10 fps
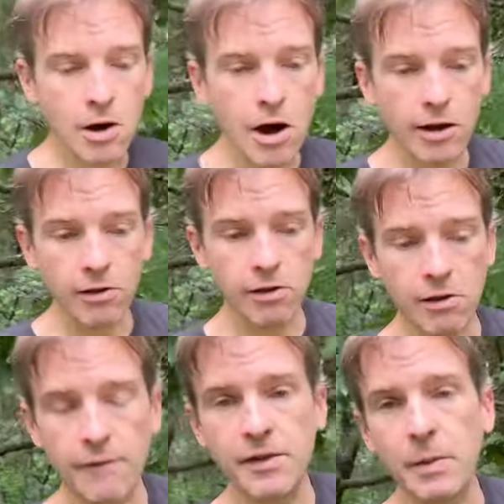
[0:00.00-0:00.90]
on
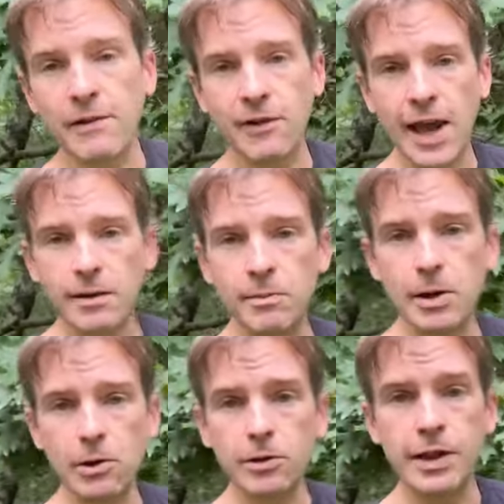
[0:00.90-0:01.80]
stuff in my van
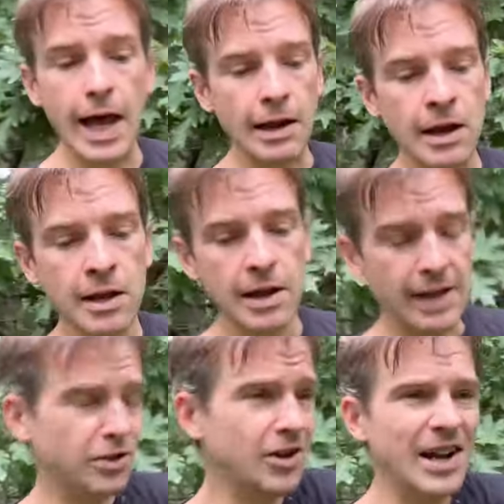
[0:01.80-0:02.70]
build that
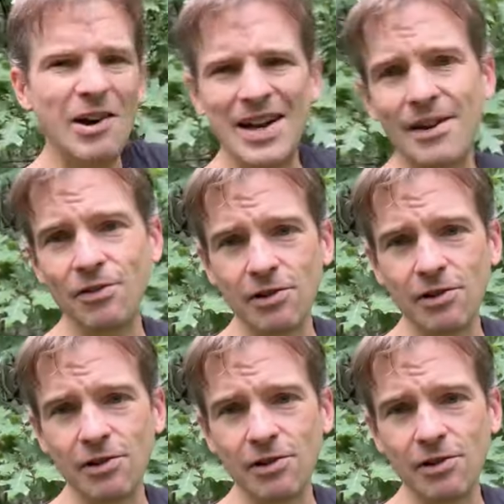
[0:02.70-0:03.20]
turned out I never